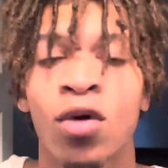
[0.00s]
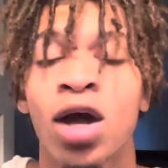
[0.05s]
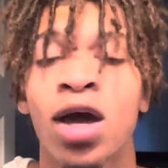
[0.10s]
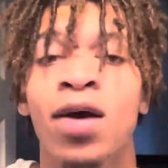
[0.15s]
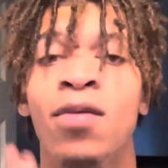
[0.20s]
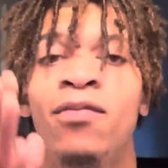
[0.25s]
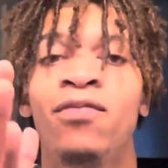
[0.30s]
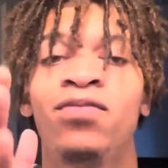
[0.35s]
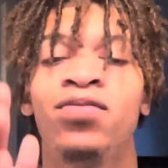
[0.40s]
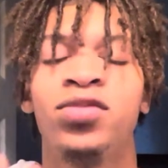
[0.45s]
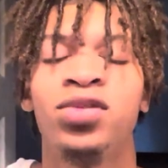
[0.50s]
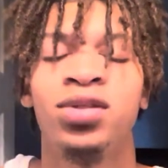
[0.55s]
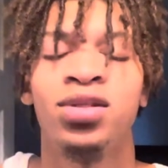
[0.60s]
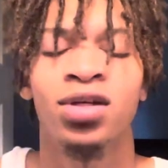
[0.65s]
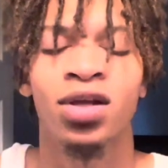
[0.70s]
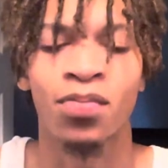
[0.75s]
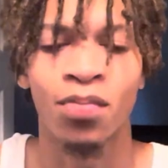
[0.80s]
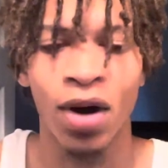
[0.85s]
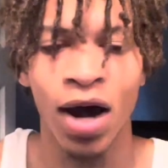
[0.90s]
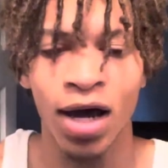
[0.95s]
And to
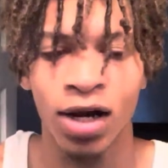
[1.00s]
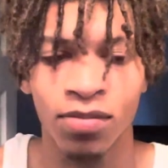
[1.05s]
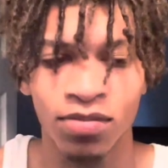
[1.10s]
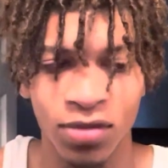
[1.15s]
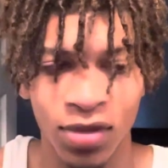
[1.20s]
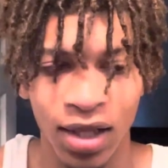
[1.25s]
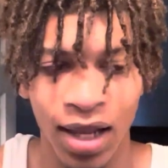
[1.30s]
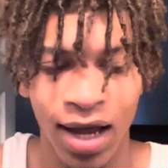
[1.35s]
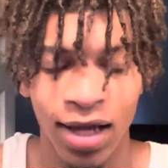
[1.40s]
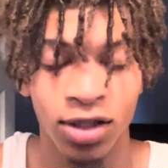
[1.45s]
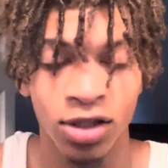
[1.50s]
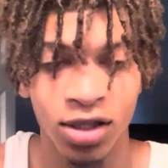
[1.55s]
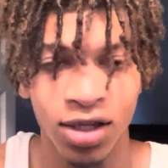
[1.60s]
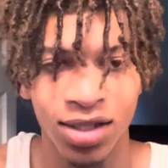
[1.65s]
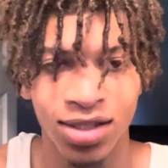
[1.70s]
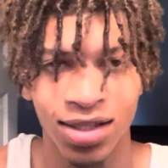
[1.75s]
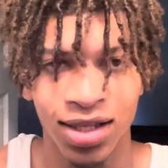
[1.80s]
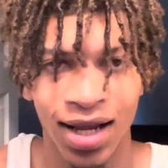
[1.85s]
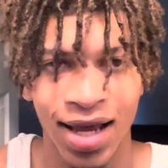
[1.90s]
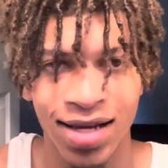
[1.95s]
the bottom line, to
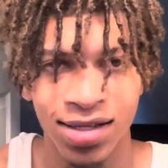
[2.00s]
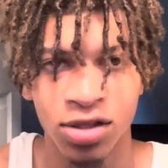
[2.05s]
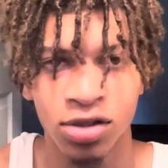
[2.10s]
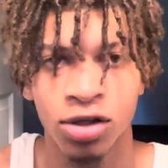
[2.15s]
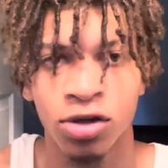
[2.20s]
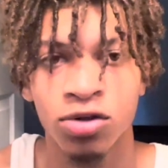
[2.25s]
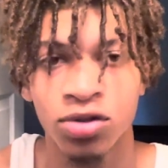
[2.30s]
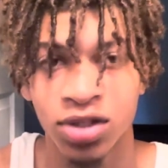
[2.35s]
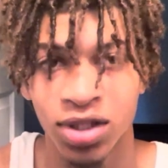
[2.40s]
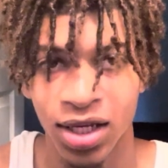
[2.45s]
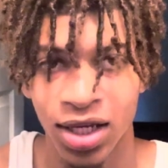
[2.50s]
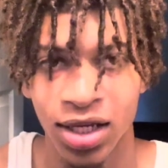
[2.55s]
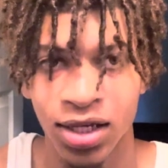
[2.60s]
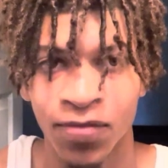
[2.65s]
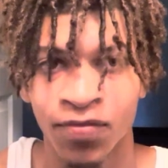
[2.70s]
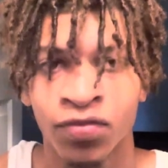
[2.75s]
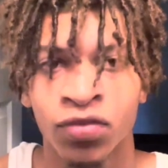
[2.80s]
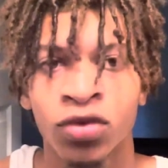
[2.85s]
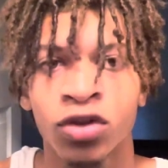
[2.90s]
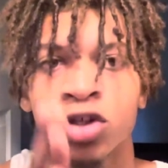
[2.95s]
the last little T,
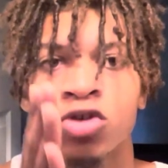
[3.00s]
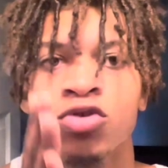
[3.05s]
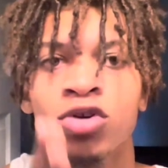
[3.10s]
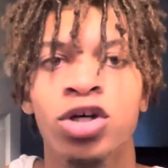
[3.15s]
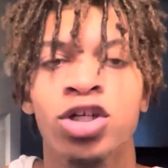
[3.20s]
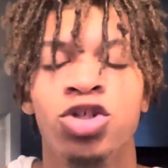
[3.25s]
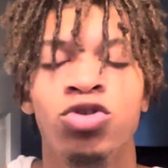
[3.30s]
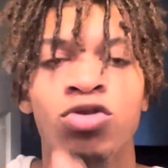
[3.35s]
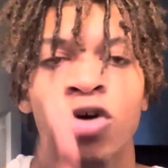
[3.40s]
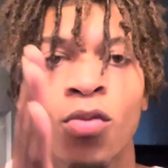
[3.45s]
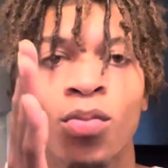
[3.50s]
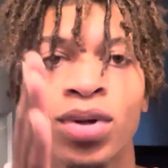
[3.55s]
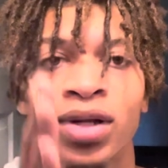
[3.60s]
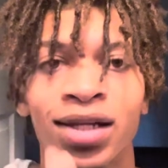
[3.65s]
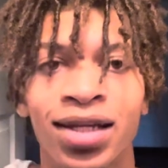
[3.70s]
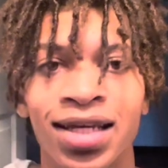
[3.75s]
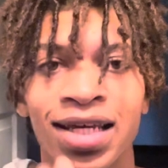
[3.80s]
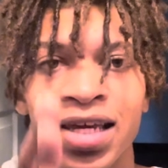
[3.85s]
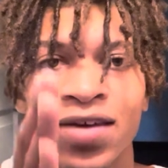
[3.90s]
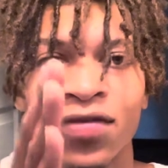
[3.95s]
because you don't
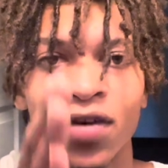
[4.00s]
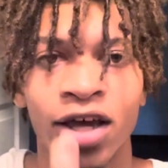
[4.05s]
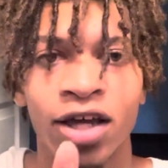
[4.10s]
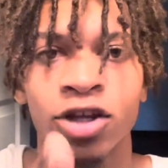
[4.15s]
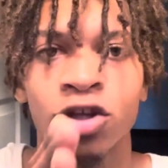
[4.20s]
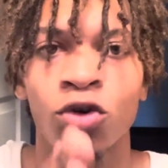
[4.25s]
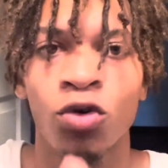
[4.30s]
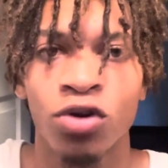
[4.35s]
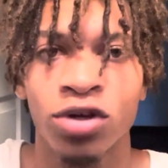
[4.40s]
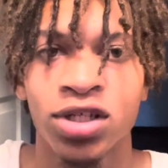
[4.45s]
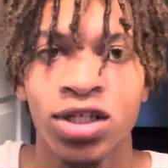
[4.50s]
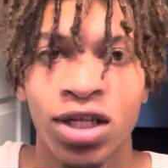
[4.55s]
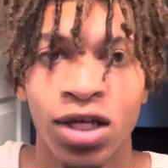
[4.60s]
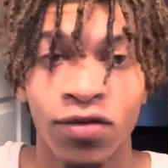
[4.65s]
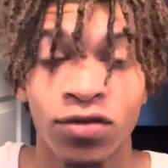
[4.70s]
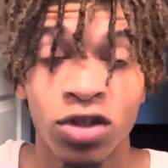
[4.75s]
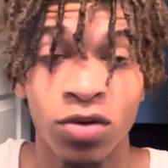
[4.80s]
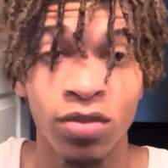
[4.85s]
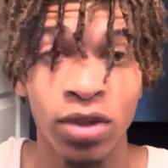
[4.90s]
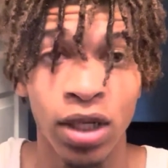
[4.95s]
believe in yourself
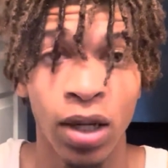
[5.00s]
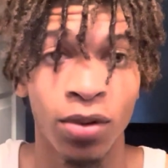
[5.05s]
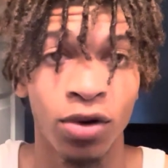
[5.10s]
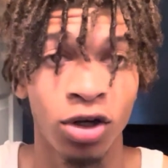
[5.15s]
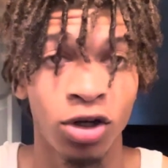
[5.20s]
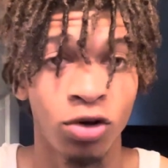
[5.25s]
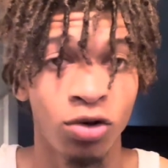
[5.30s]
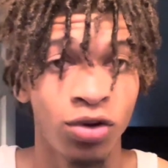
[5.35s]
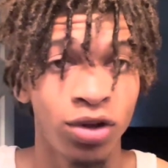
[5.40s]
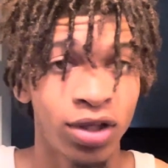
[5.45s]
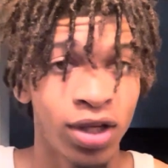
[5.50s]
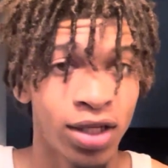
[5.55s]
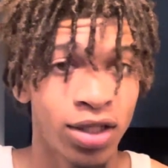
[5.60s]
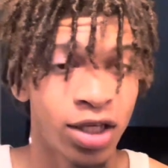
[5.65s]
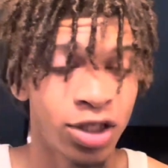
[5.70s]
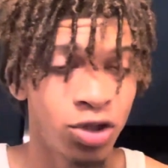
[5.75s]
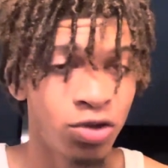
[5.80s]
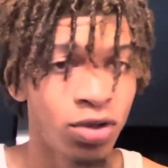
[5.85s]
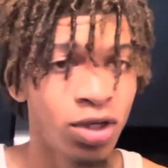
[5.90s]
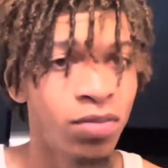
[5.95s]
to be able to do the things
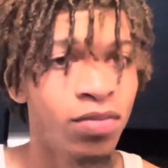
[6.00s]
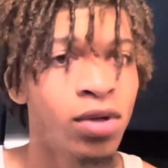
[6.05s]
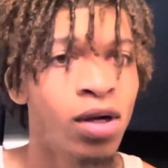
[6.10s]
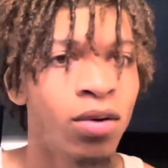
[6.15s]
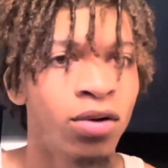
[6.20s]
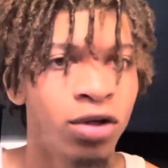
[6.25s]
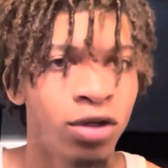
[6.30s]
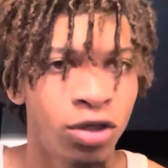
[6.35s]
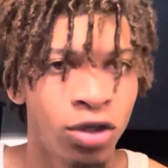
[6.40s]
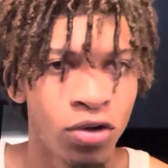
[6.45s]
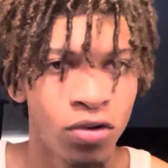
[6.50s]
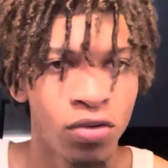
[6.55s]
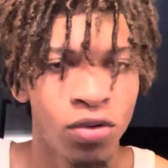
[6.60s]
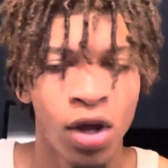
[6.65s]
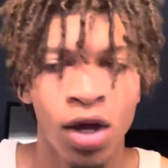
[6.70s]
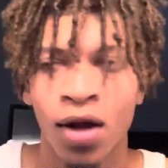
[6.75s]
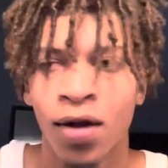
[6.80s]
that you need to be able to do.